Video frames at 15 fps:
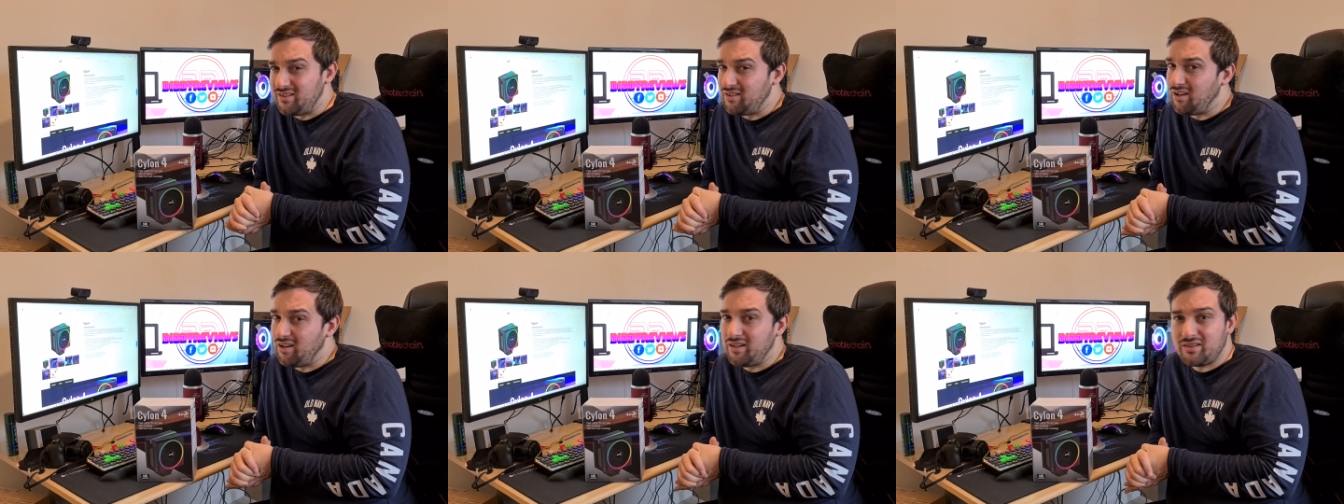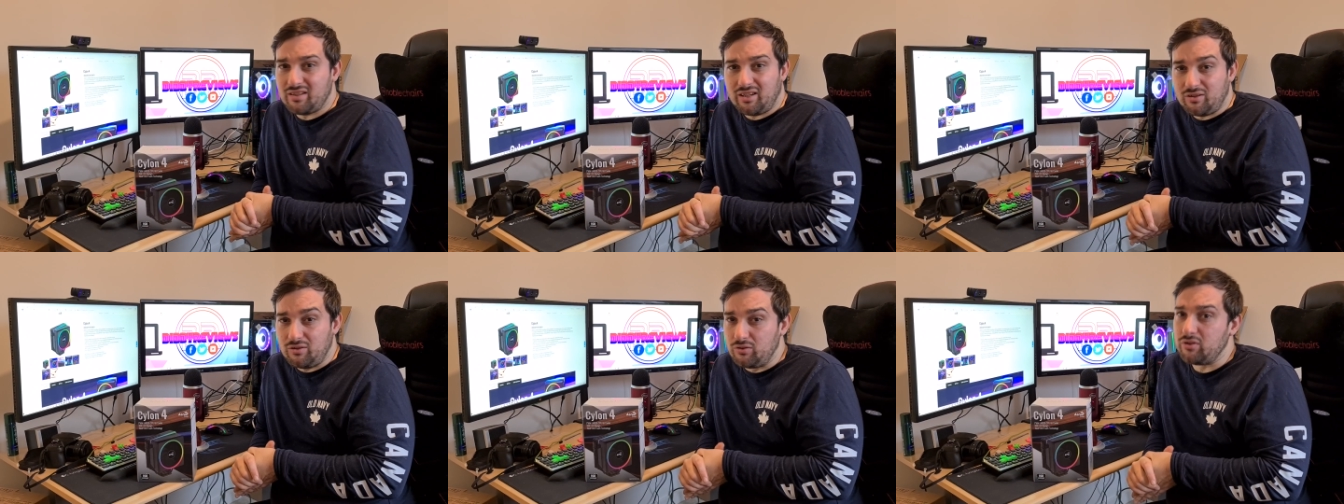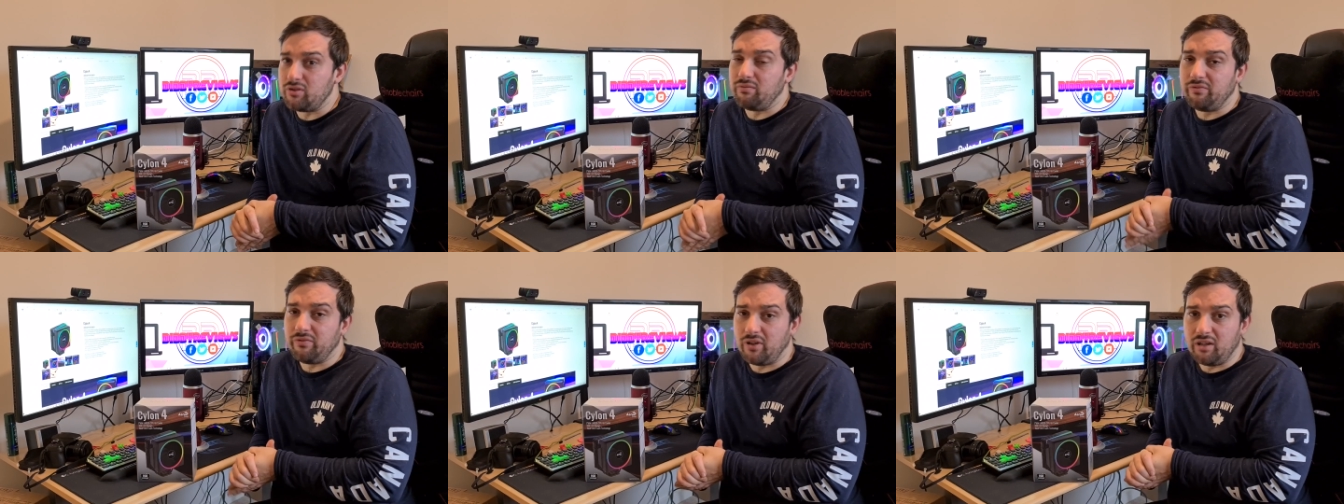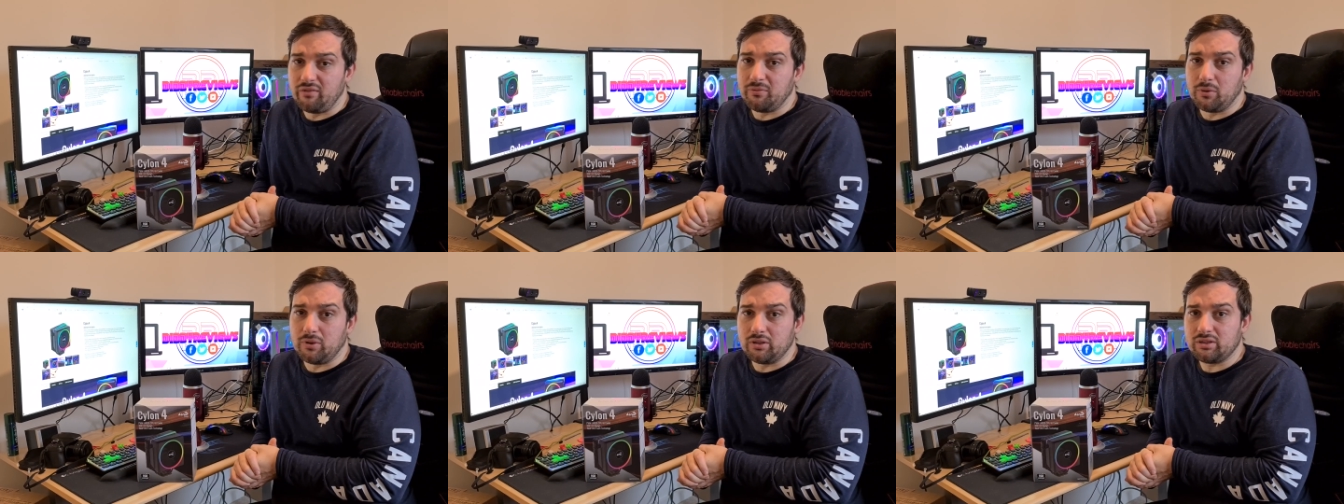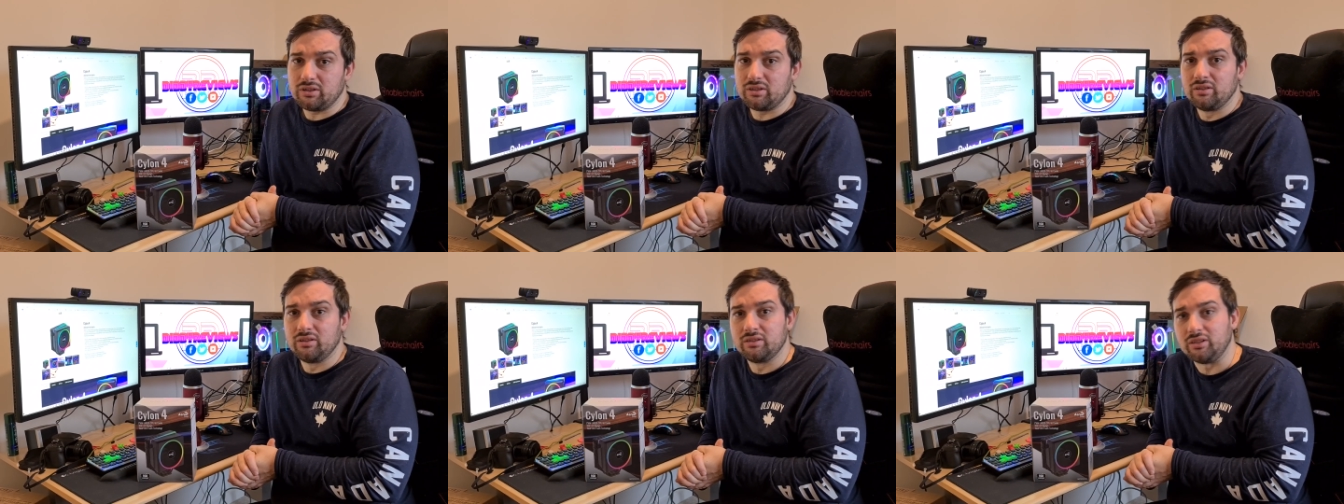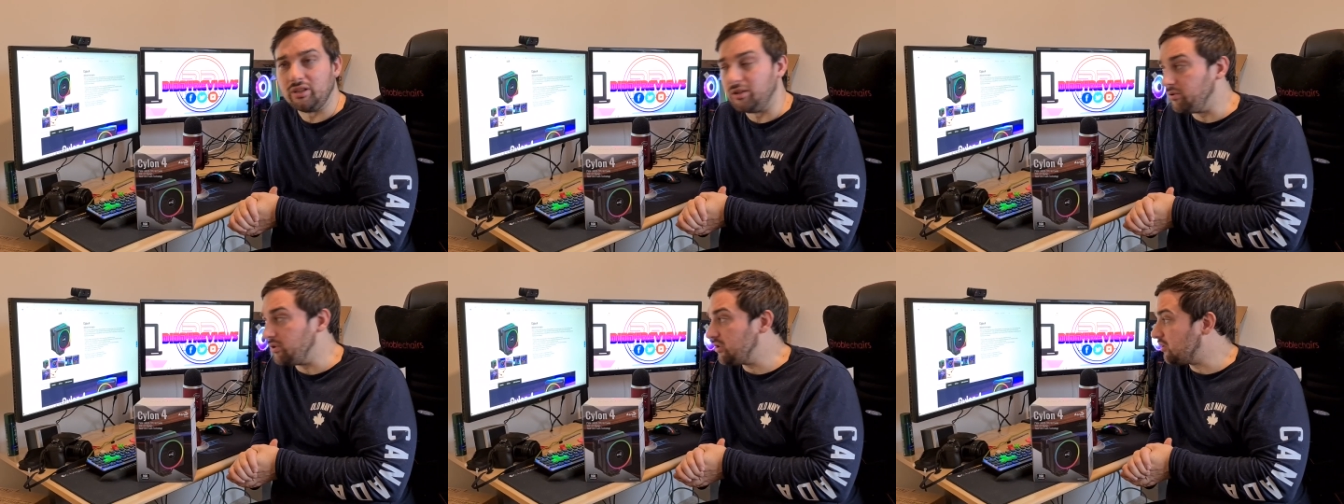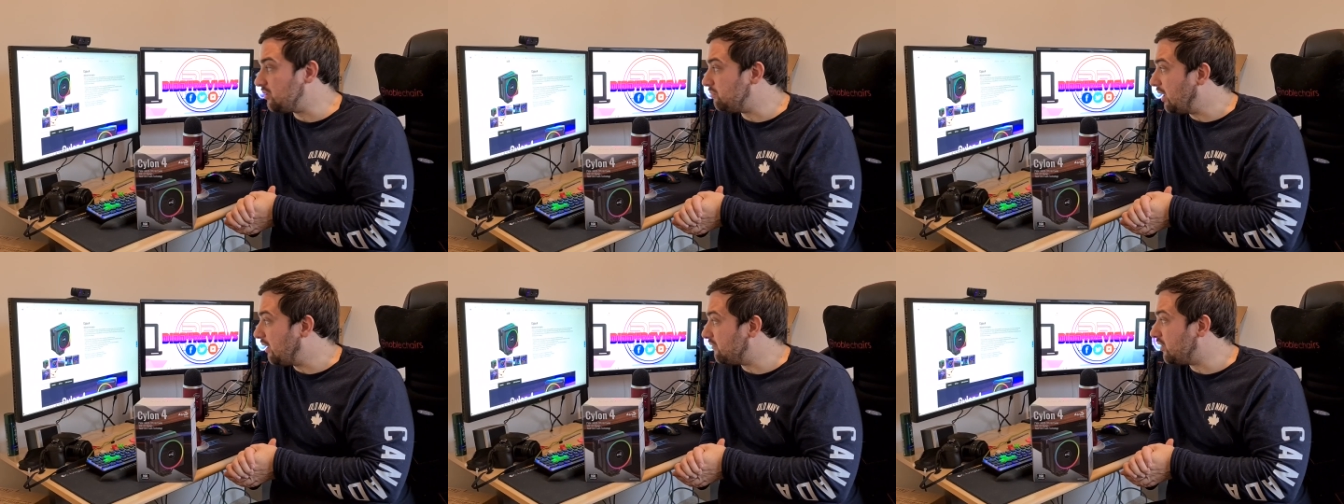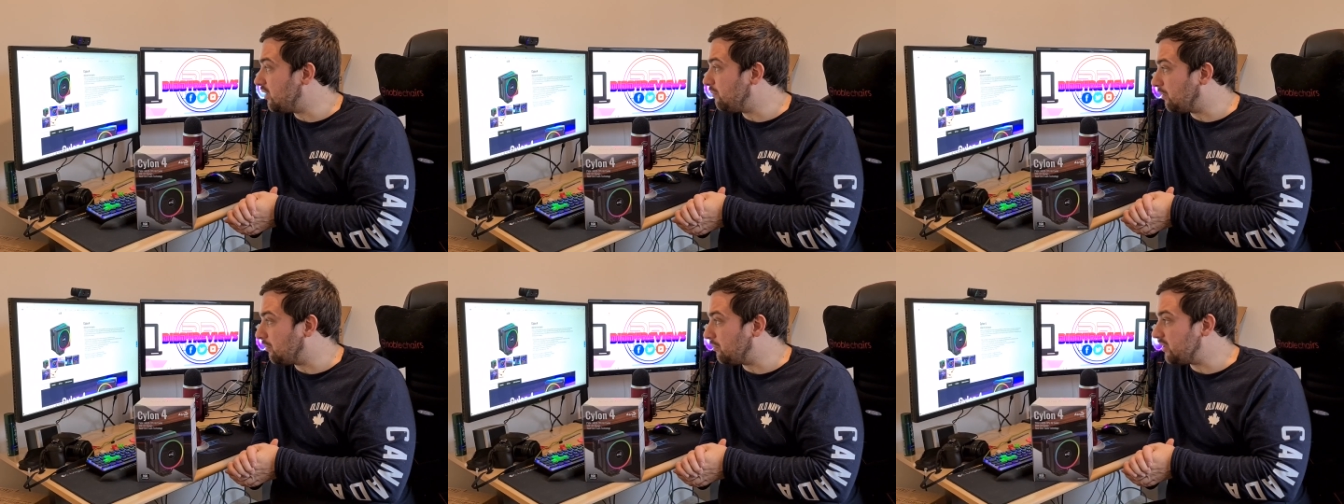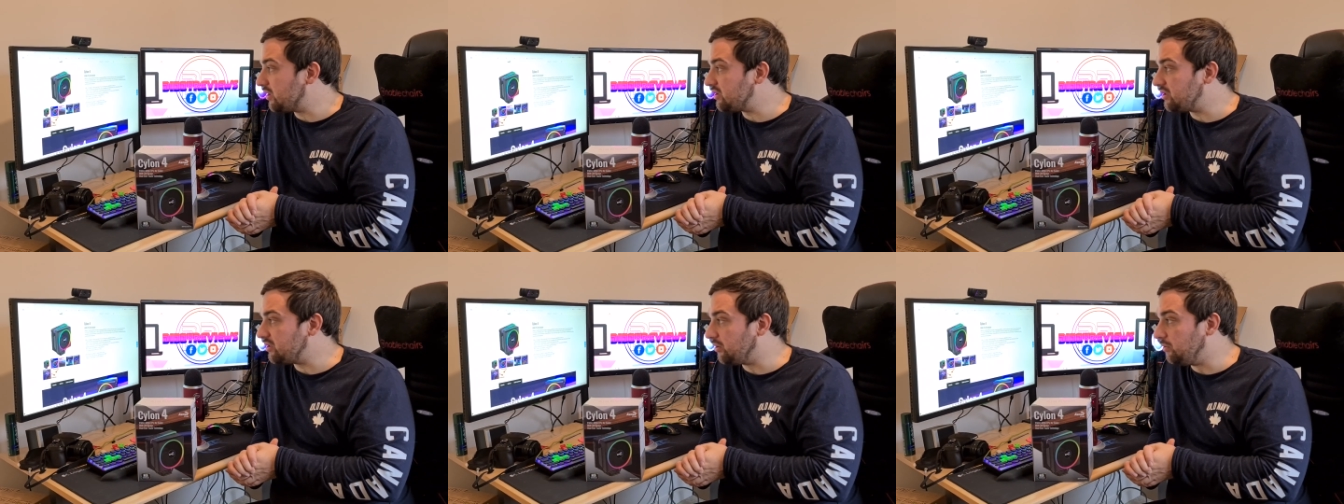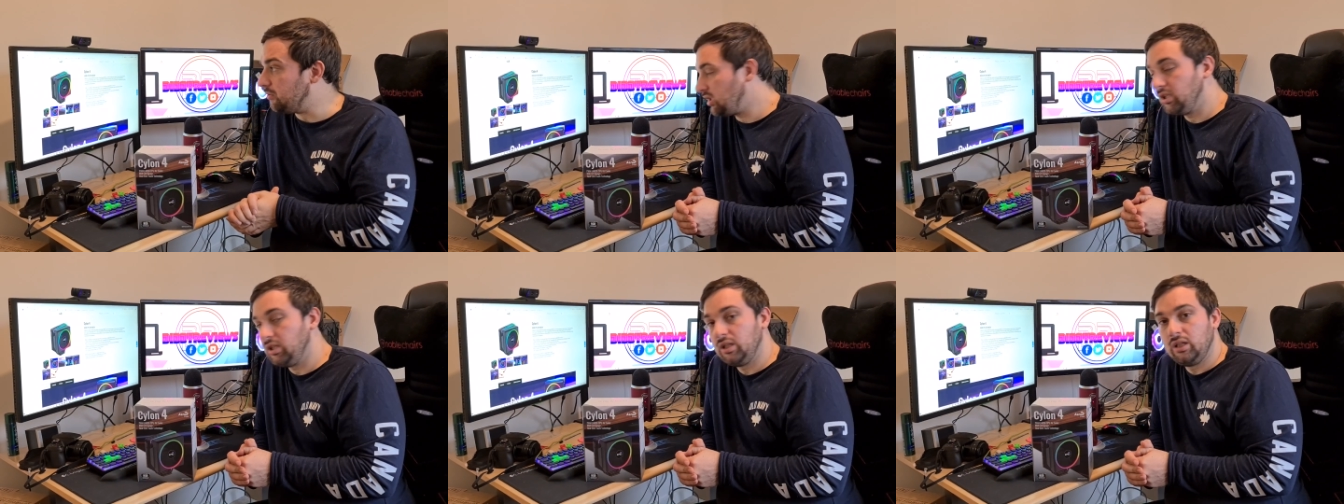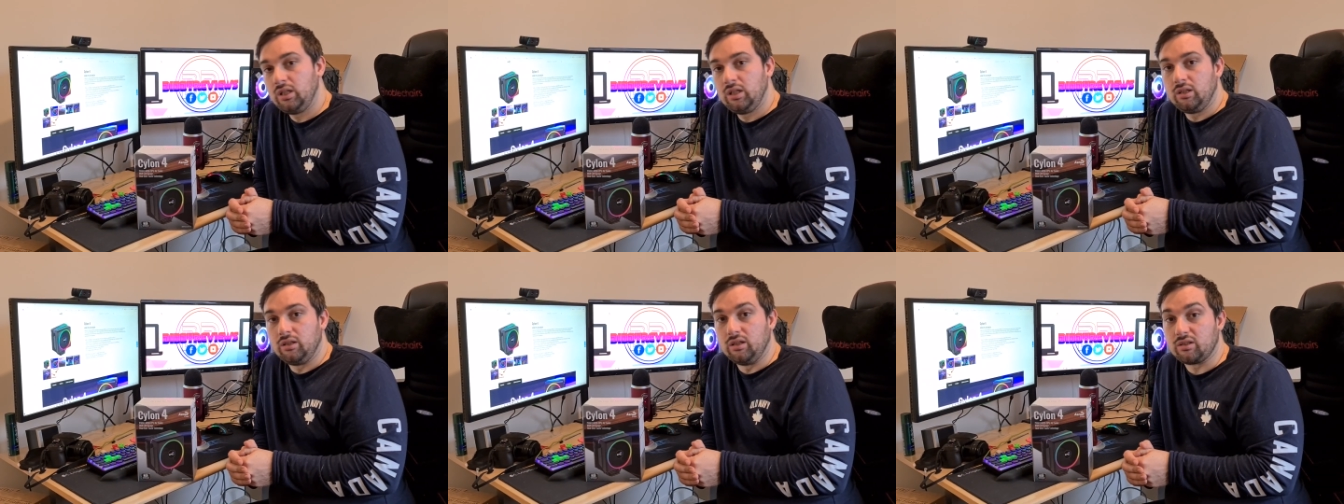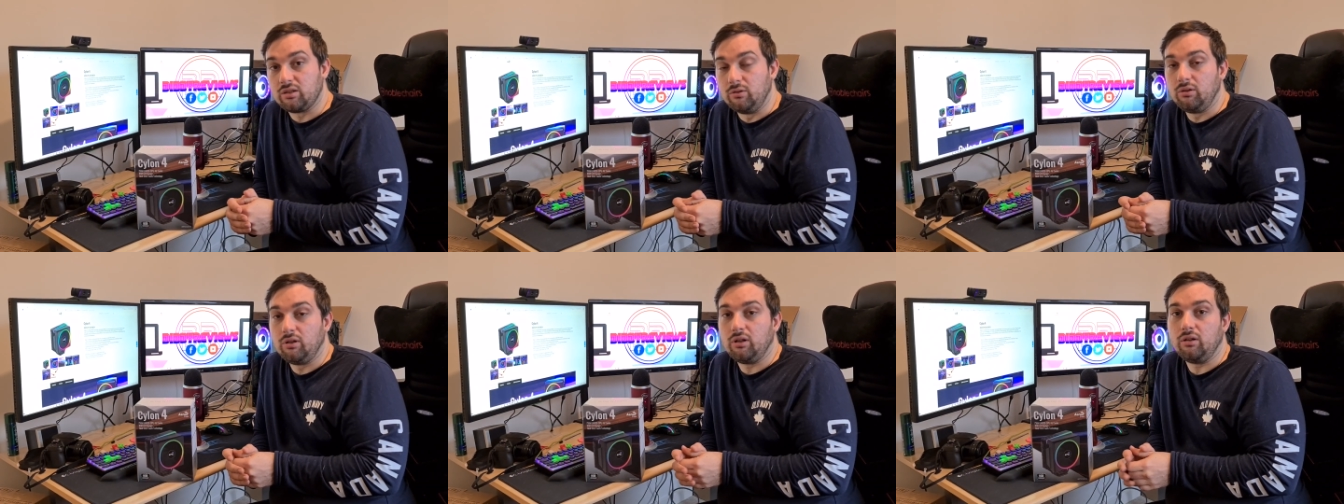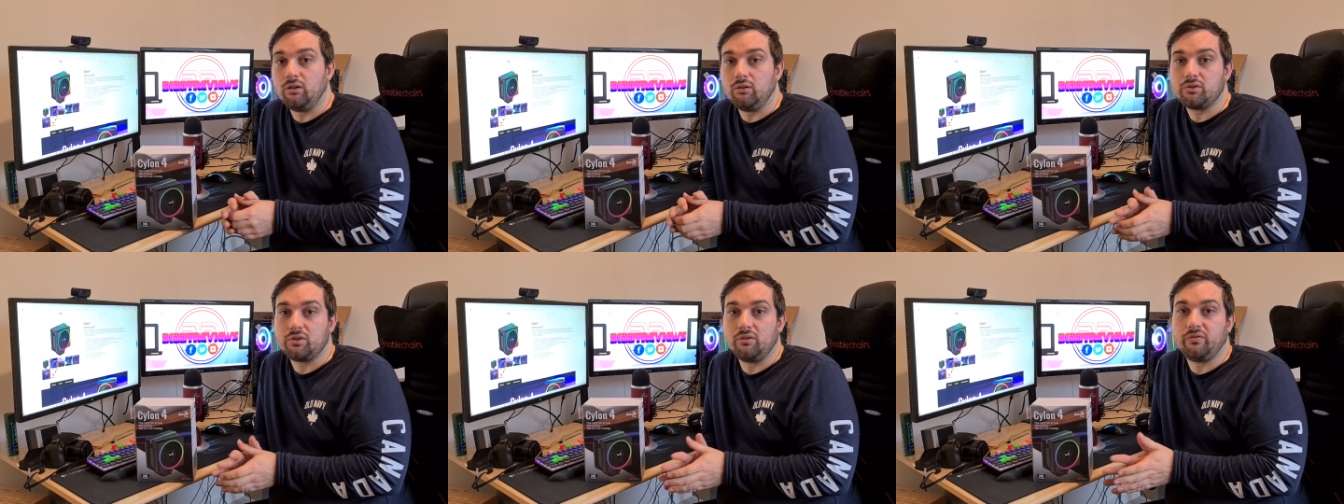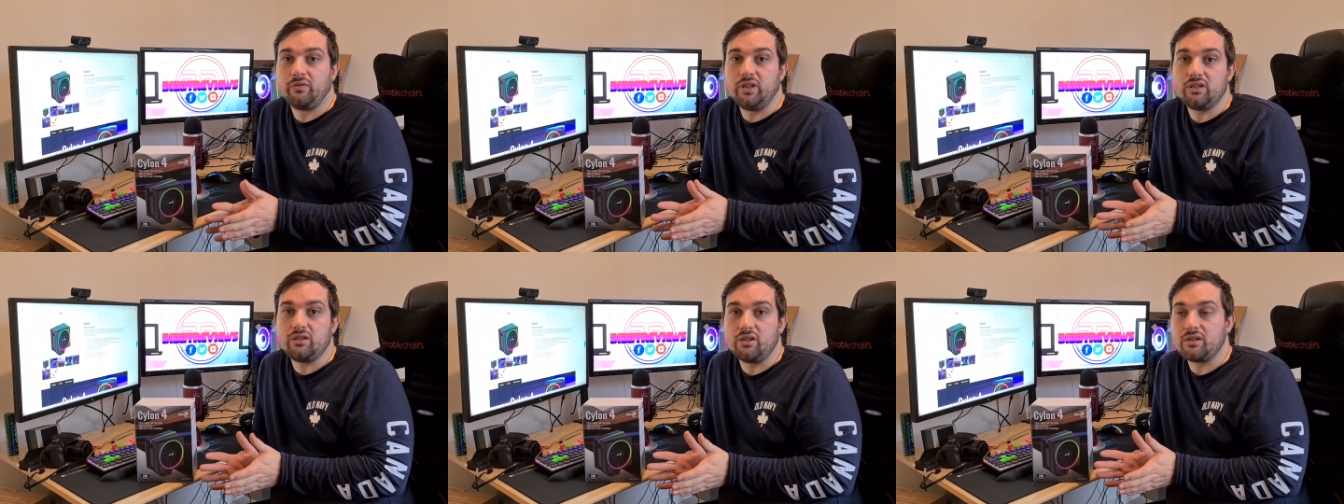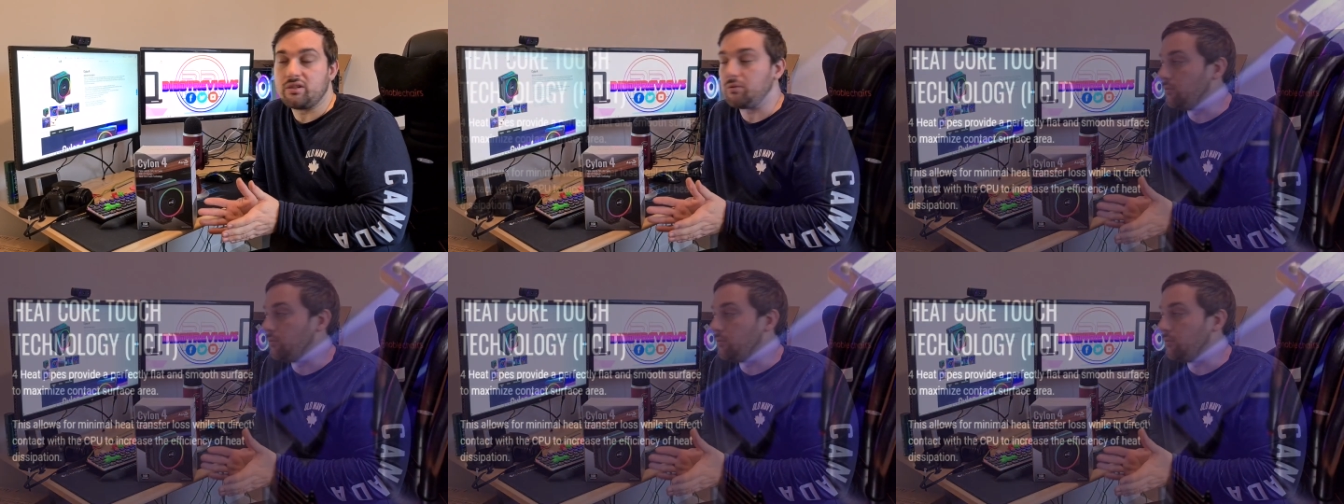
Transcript: Ryzen 9s are like 105 watts, so you should have no problem with this at all. This cooler also features